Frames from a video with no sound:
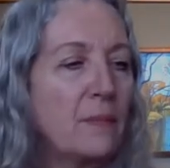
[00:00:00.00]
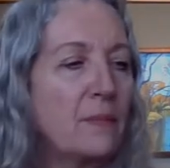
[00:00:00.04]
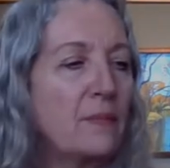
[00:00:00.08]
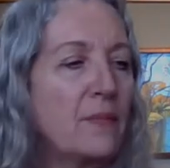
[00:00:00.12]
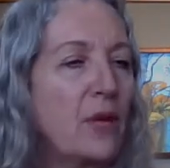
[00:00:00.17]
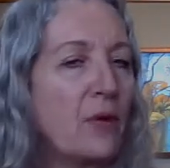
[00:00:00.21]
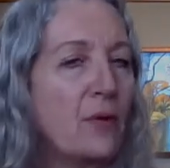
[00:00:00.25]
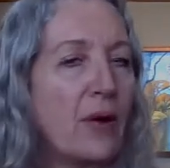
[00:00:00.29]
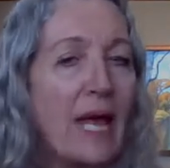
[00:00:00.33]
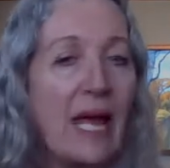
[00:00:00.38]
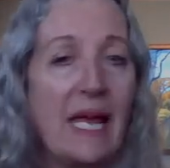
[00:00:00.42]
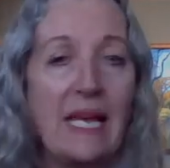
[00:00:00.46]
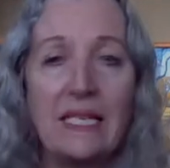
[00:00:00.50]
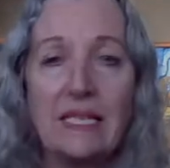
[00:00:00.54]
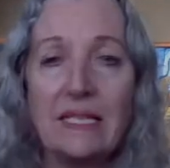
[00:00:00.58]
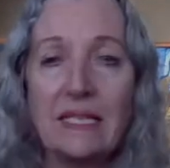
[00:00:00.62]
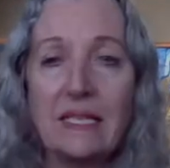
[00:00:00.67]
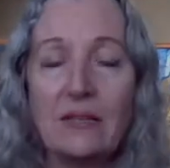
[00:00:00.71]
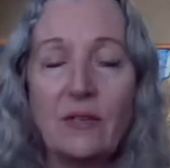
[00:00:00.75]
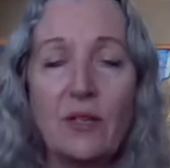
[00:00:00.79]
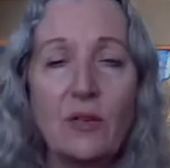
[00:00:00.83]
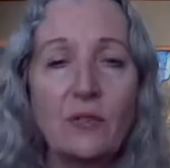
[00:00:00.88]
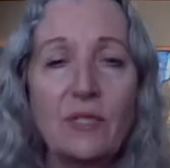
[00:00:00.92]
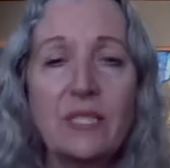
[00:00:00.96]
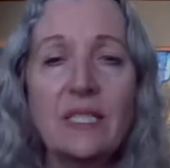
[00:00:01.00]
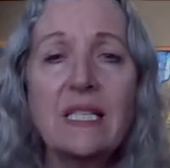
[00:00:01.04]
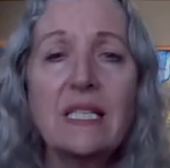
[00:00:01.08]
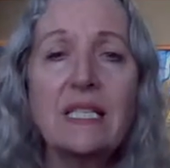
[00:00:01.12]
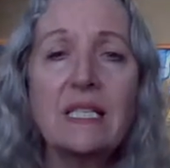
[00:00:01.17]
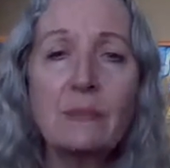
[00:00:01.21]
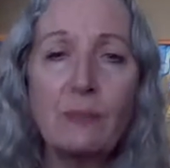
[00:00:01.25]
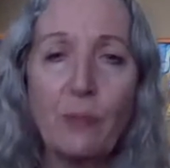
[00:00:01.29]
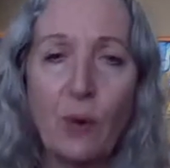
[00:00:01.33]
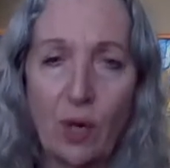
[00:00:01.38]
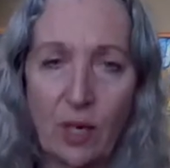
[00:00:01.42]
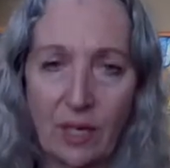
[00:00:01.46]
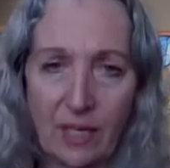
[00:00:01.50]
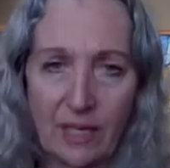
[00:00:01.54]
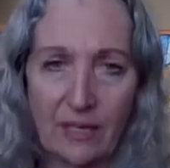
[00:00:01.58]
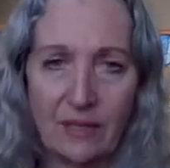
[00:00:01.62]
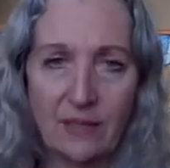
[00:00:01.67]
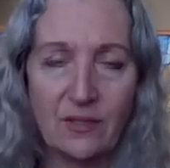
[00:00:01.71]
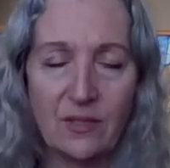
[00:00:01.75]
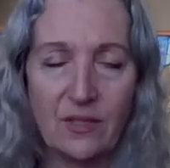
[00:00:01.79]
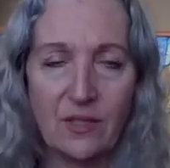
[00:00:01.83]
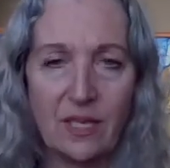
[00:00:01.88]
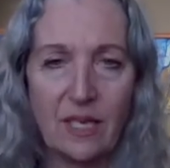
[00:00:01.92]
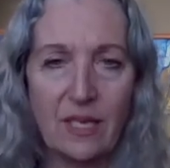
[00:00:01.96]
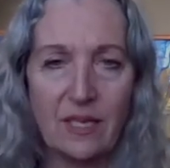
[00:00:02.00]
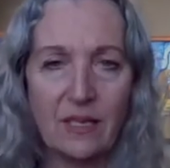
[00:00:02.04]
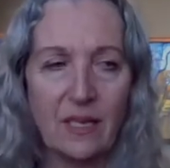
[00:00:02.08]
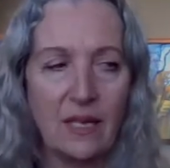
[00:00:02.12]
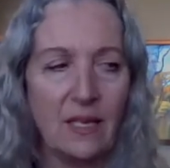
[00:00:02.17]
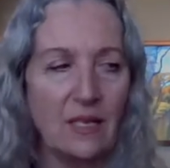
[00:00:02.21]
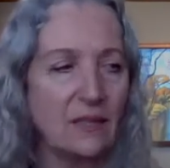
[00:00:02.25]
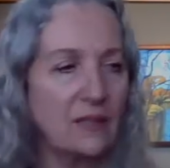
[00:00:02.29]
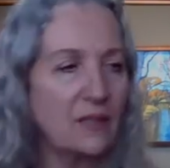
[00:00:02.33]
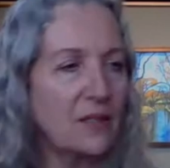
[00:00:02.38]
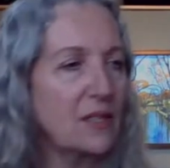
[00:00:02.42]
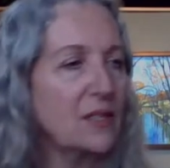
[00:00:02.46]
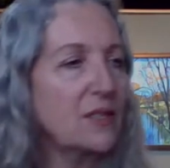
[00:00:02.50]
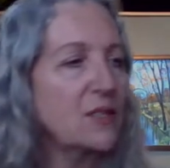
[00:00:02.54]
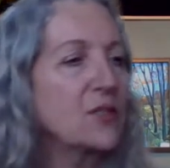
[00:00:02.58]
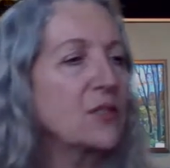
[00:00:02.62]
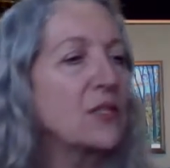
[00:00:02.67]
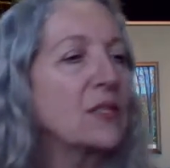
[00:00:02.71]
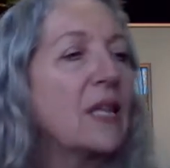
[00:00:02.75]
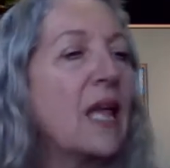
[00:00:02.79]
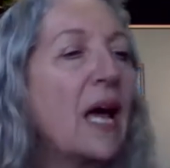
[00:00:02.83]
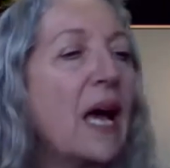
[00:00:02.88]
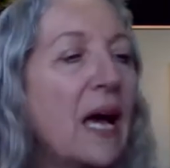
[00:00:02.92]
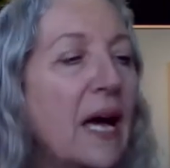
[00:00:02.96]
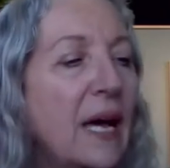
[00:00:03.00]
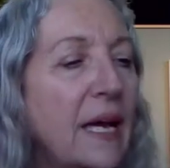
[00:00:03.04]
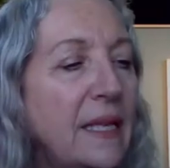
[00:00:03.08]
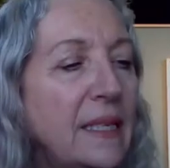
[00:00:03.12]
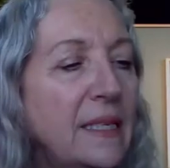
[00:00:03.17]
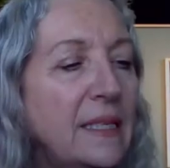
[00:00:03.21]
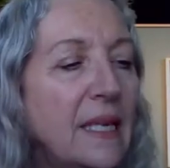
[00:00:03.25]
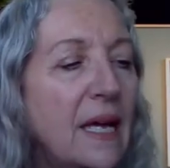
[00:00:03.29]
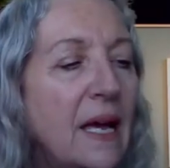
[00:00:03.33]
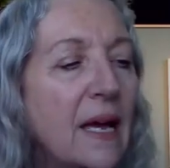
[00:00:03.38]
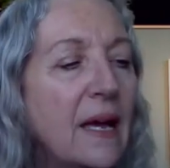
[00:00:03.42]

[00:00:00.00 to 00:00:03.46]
There are 6 products in this line.